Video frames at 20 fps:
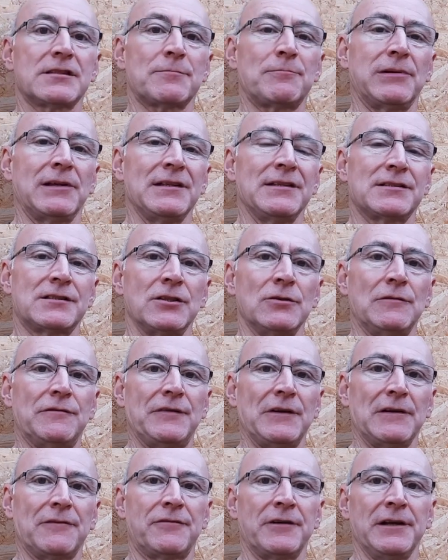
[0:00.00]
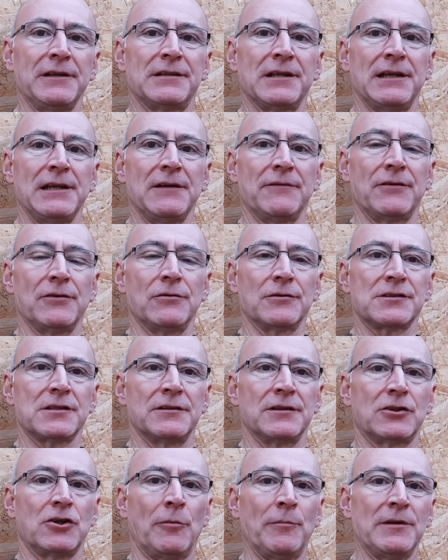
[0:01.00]
please do feel free to leave those in
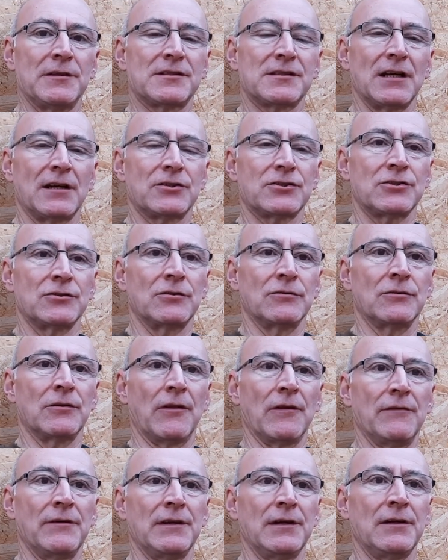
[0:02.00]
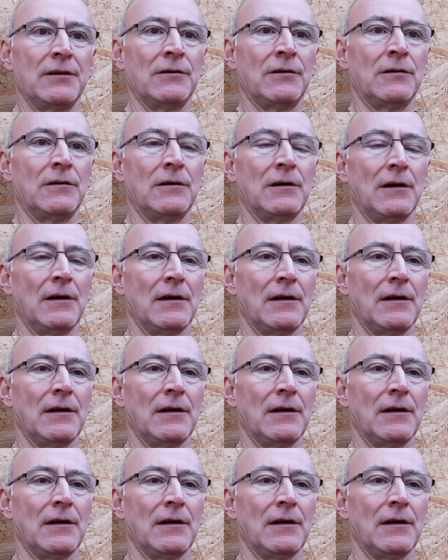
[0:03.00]
the comment section under the video.